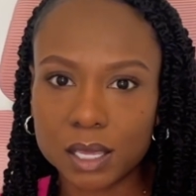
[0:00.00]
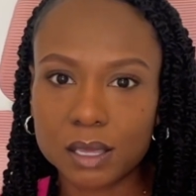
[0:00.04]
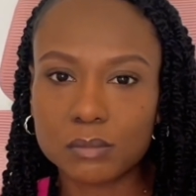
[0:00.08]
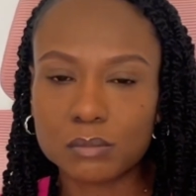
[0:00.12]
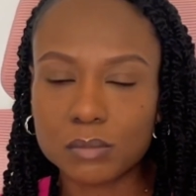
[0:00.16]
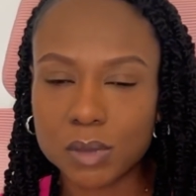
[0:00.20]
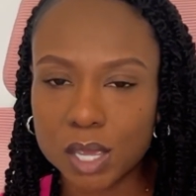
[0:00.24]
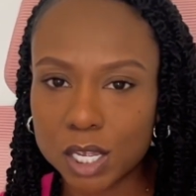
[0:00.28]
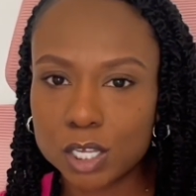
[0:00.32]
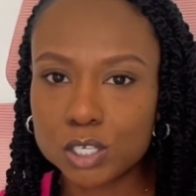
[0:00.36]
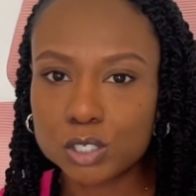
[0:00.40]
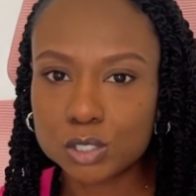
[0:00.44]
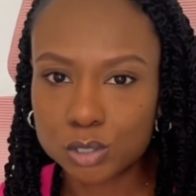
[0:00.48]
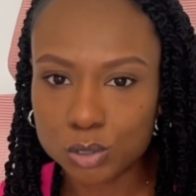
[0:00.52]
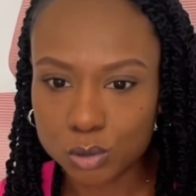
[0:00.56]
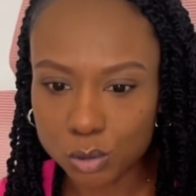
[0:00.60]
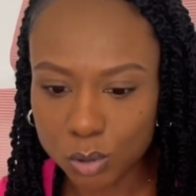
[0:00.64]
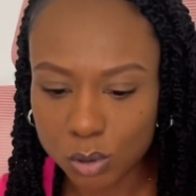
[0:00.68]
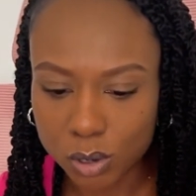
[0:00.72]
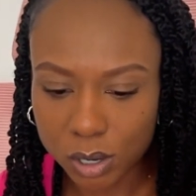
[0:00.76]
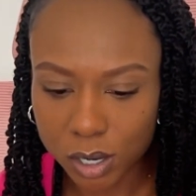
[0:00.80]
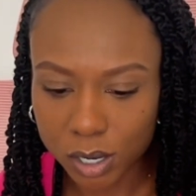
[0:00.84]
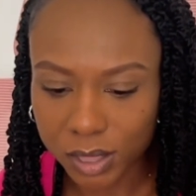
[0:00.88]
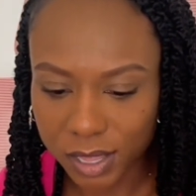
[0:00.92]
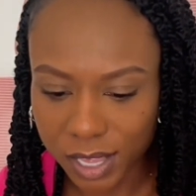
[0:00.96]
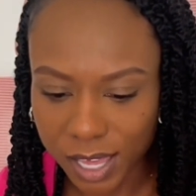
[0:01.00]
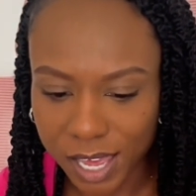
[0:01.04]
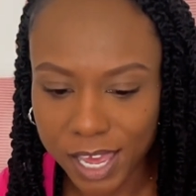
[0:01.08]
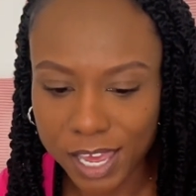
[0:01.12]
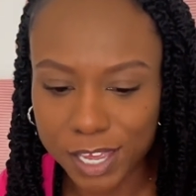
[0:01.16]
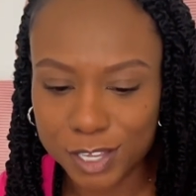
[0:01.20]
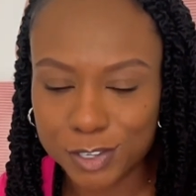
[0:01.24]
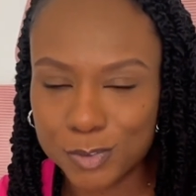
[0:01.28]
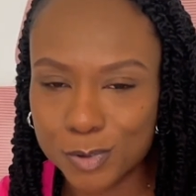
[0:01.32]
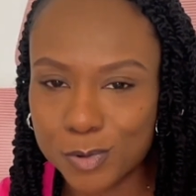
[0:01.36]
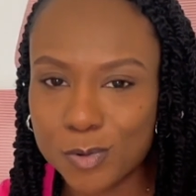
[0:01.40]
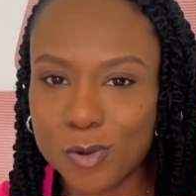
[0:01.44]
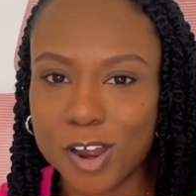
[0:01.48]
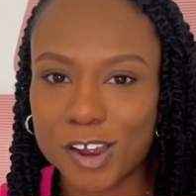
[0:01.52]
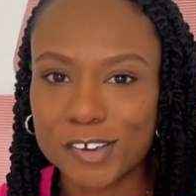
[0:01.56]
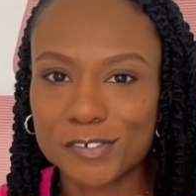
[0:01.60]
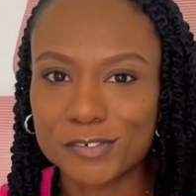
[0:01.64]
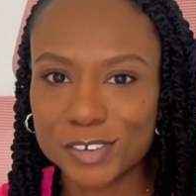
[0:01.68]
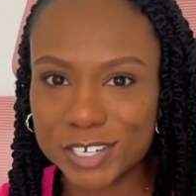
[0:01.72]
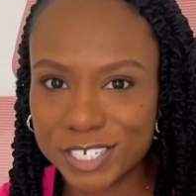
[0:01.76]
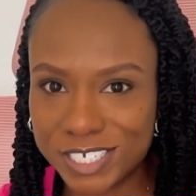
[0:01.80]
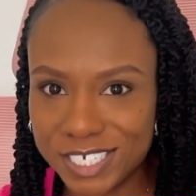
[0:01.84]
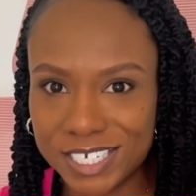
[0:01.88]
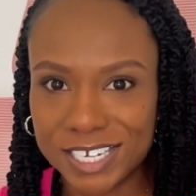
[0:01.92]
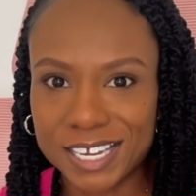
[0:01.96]
Make sure that you are
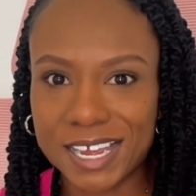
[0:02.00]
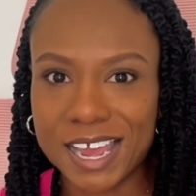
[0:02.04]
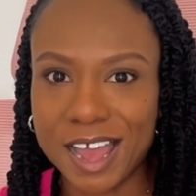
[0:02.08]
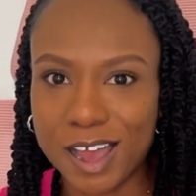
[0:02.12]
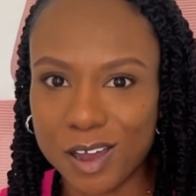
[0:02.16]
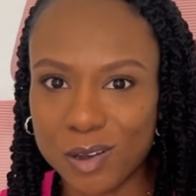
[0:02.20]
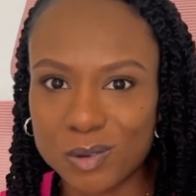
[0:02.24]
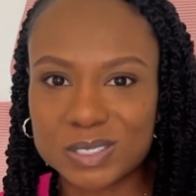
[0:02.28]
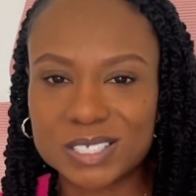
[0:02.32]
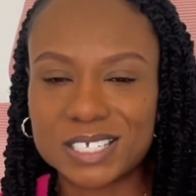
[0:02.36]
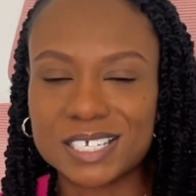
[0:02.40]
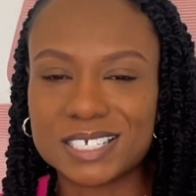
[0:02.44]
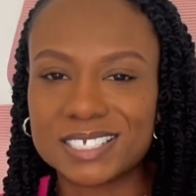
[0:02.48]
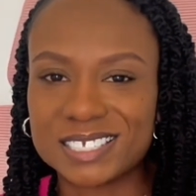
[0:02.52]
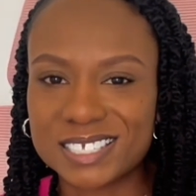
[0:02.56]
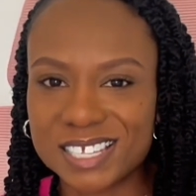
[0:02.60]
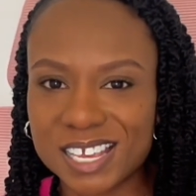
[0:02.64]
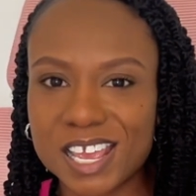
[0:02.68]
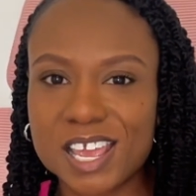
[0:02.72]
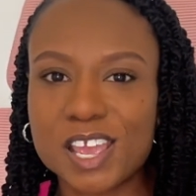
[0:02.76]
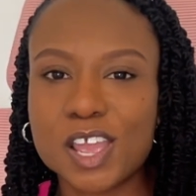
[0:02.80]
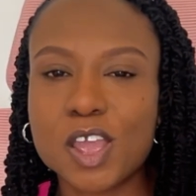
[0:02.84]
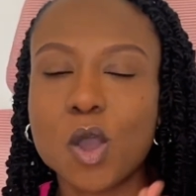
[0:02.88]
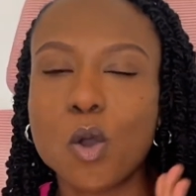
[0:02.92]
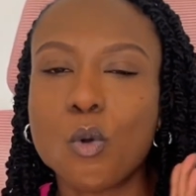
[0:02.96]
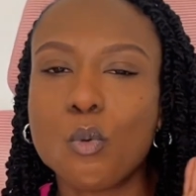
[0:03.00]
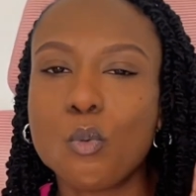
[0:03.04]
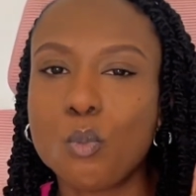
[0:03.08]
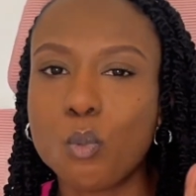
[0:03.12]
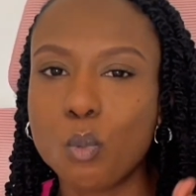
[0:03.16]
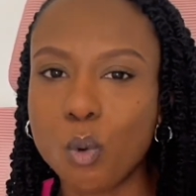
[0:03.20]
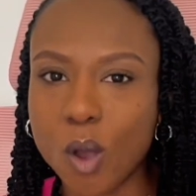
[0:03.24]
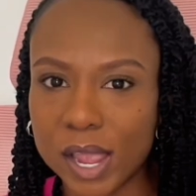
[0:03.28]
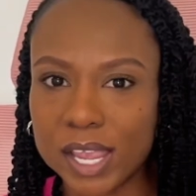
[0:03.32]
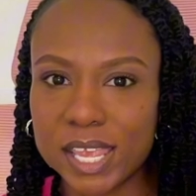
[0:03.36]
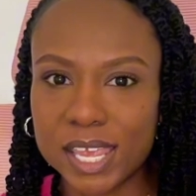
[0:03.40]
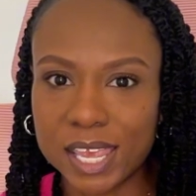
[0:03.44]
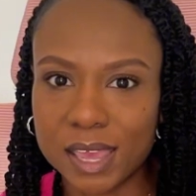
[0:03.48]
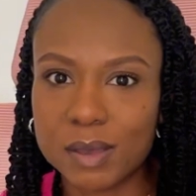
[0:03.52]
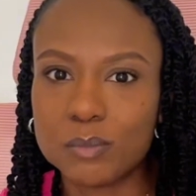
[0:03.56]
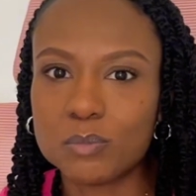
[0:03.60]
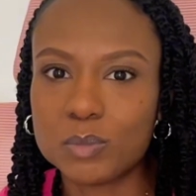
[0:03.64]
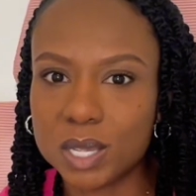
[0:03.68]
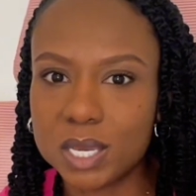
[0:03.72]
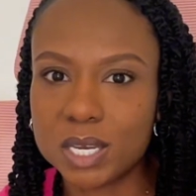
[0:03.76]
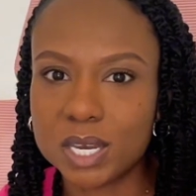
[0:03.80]
reaching out to see what can be